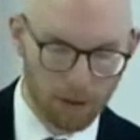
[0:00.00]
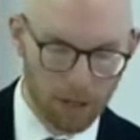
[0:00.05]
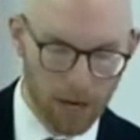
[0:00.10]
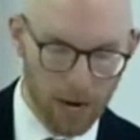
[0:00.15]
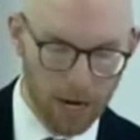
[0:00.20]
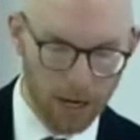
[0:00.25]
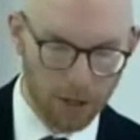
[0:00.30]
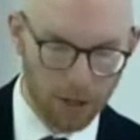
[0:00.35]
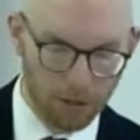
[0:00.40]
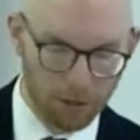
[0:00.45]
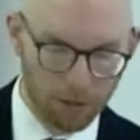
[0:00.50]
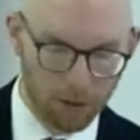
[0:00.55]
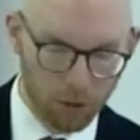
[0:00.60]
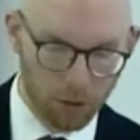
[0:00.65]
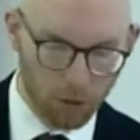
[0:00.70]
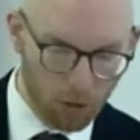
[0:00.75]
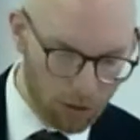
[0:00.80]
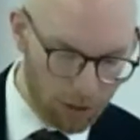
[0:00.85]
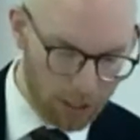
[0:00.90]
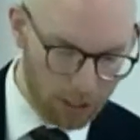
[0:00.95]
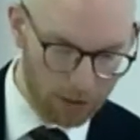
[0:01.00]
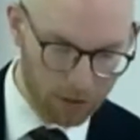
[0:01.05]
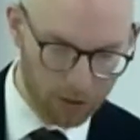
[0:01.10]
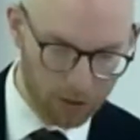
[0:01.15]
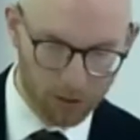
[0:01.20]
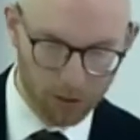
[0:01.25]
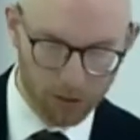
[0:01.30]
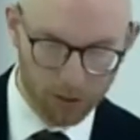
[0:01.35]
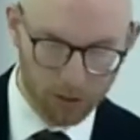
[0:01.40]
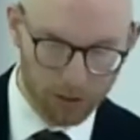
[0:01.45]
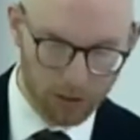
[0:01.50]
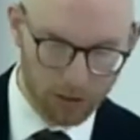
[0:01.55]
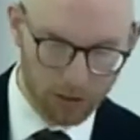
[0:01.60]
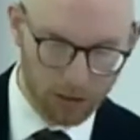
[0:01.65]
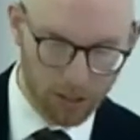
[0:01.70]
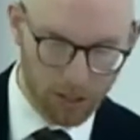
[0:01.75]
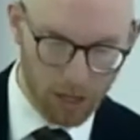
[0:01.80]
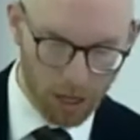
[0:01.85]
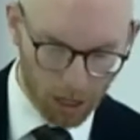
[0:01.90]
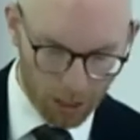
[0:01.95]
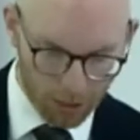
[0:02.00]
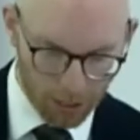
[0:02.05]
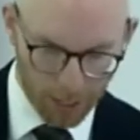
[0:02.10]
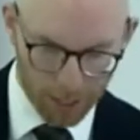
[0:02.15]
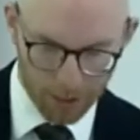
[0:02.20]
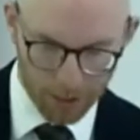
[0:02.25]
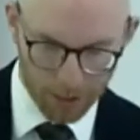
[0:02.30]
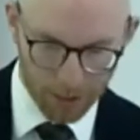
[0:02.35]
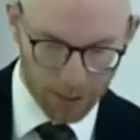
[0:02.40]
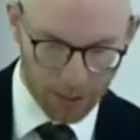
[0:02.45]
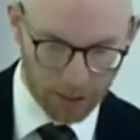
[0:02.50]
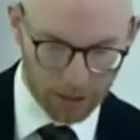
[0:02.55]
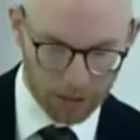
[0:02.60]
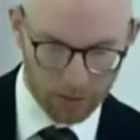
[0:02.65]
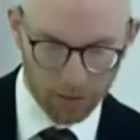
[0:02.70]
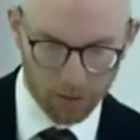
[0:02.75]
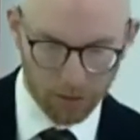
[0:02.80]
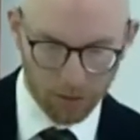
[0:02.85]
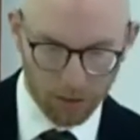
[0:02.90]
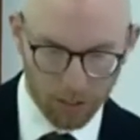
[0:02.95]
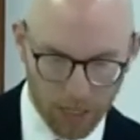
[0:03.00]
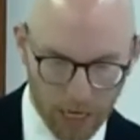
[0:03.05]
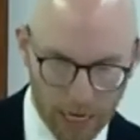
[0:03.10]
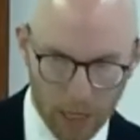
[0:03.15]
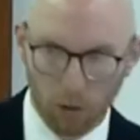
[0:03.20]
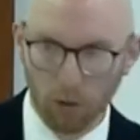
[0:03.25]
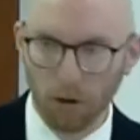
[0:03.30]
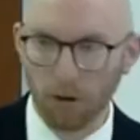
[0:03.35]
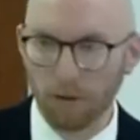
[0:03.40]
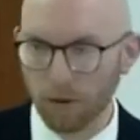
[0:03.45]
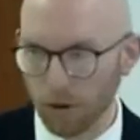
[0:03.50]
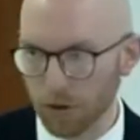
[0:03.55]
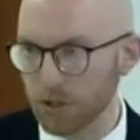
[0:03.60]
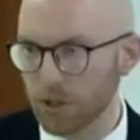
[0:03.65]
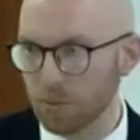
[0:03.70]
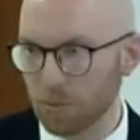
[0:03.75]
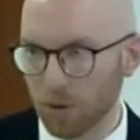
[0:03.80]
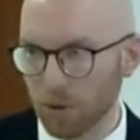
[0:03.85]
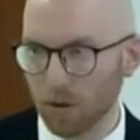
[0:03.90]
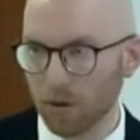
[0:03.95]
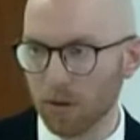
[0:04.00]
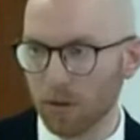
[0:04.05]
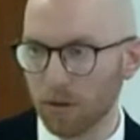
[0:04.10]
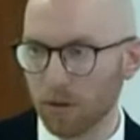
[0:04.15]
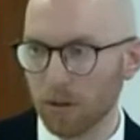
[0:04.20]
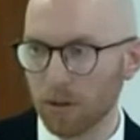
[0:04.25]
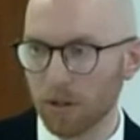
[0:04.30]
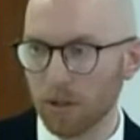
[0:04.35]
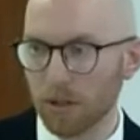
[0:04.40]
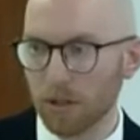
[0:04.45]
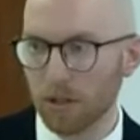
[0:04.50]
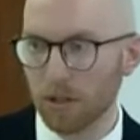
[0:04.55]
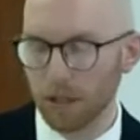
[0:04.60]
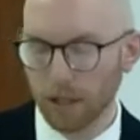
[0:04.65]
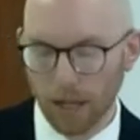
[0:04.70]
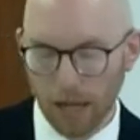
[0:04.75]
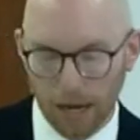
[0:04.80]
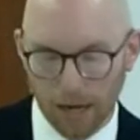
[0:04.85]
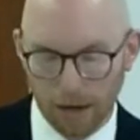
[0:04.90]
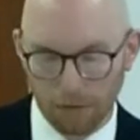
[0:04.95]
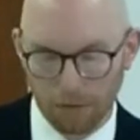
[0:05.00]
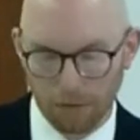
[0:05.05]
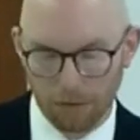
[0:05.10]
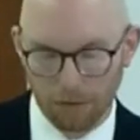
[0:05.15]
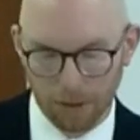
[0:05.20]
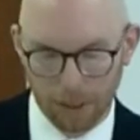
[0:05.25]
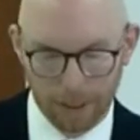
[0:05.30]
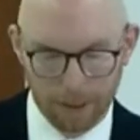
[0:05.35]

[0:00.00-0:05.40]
the age of glorious unending, irreversible life.